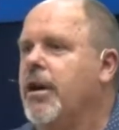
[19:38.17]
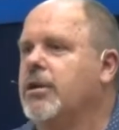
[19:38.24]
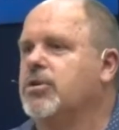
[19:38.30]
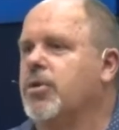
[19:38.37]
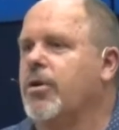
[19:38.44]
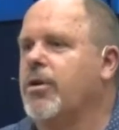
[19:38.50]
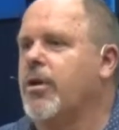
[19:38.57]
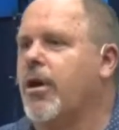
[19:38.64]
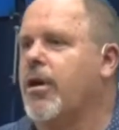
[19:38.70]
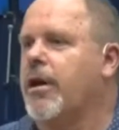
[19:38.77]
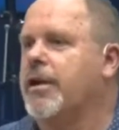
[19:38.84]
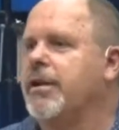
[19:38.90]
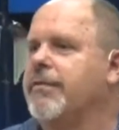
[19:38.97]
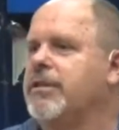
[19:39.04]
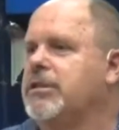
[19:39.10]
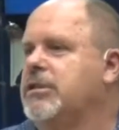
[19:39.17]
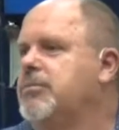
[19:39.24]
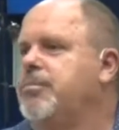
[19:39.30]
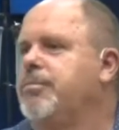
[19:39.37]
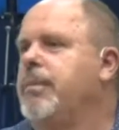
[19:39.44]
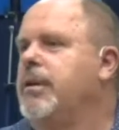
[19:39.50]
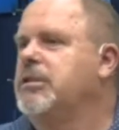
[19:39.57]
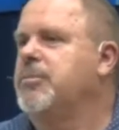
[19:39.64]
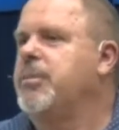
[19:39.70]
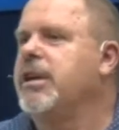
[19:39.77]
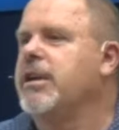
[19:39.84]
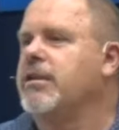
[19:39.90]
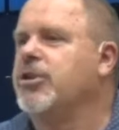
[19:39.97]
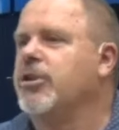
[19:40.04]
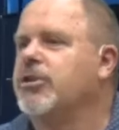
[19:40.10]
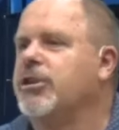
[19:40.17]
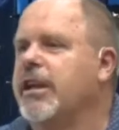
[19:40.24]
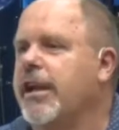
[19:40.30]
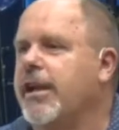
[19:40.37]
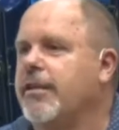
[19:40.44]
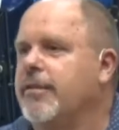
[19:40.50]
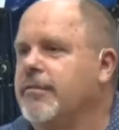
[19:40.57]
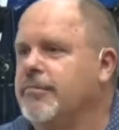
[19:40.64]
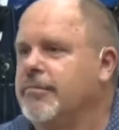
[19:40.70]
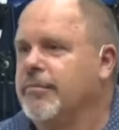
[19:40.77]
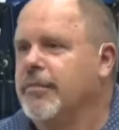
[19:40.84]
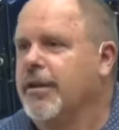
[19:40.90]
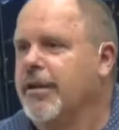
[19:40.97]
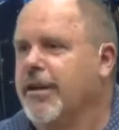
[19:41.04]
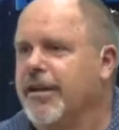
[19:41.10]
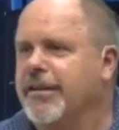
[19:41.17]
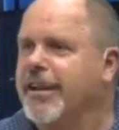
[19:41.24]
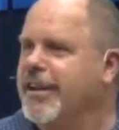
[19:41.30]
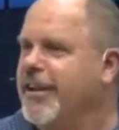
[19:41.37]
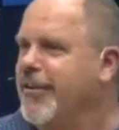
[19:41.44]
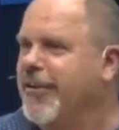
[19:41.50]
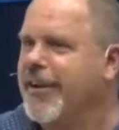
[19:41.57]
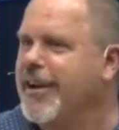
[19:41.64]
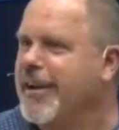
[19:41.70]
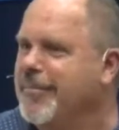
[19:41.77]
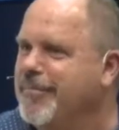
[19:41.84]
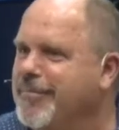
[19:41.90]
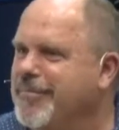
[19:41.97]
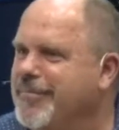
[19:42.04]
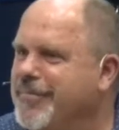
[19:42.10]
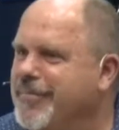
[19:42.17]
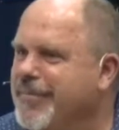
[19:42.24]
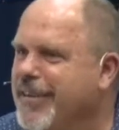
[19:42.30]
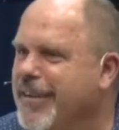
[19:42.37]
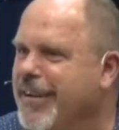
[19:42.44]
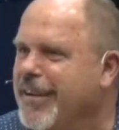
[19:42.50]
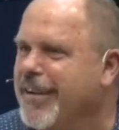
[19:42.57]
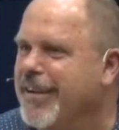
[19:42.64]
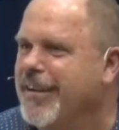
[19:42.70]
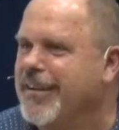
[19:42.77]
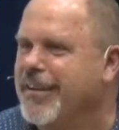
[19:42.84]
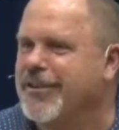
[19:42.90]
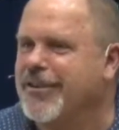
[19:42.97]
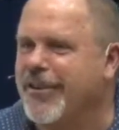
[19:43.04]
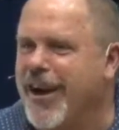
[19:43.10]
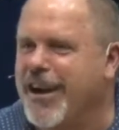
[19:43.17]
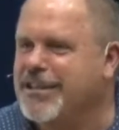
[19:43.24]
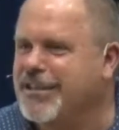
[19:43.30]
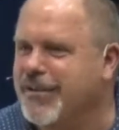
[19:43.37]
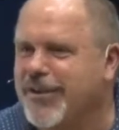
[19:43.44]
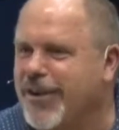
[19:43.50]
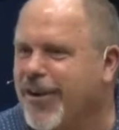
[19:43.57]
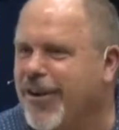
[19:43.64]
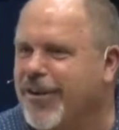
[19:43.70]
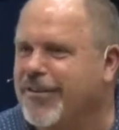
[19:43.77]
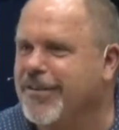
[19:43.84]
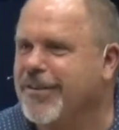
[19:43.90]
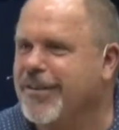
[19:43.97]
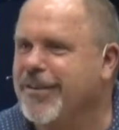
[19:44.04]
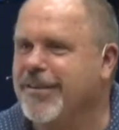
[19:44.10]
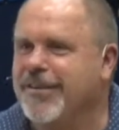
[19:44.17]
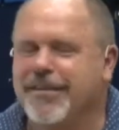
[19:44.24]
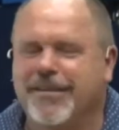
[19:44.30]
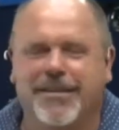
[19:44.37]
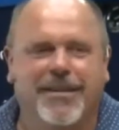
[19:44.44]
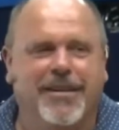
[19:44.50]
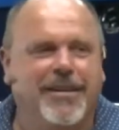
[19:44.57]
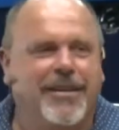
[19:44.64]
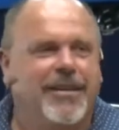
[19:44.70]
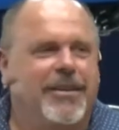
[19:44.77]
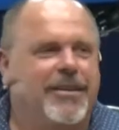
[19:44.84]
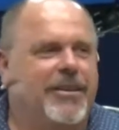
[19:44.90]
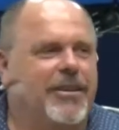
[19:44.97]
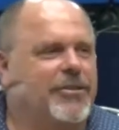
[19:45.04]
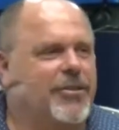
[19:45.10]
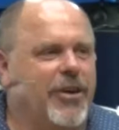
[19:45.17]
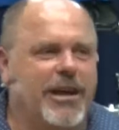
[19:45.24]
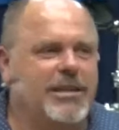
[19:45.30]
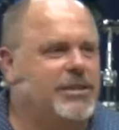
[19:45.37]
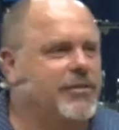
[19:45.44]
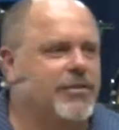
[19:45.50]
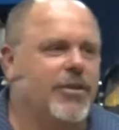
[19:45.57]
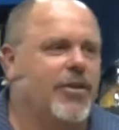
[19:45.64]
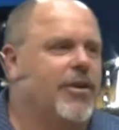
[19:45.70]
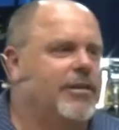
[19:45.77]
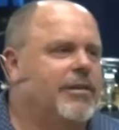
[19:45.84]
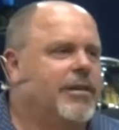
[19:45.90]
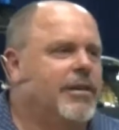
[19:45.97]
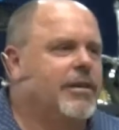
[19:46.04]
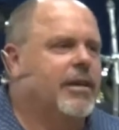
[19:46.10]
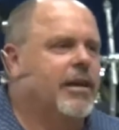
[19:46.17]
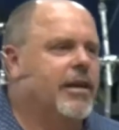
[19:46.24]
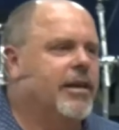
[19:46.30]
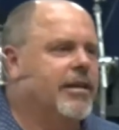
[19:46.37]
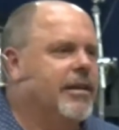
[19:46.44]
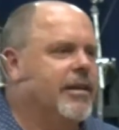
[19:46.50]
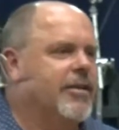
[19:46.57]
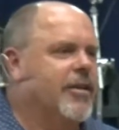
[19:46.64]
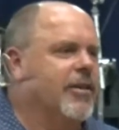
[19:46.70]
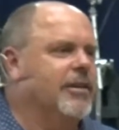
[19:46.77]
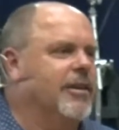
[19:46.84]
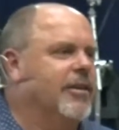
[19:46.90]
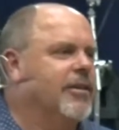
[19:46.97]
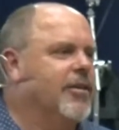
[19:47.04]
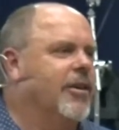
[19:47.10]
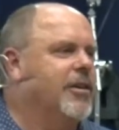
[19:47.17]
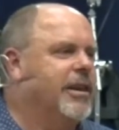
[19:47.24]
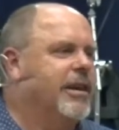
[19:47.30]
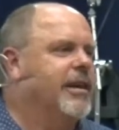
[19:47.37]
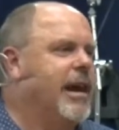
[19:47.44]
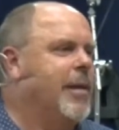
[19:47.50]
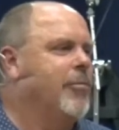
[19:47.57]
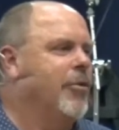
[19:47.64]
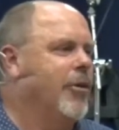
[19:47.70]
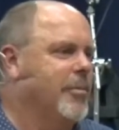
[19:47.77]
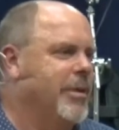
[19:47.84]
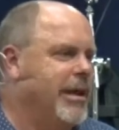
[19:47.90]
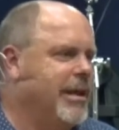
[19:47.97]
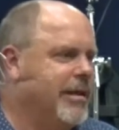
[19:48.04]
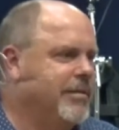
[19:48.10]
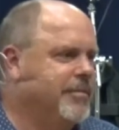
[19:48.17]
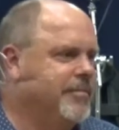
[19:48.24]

I swore to God I'd never speak in church again. And yet here I am. The grace of God. The grace of God. God, God did a number on me.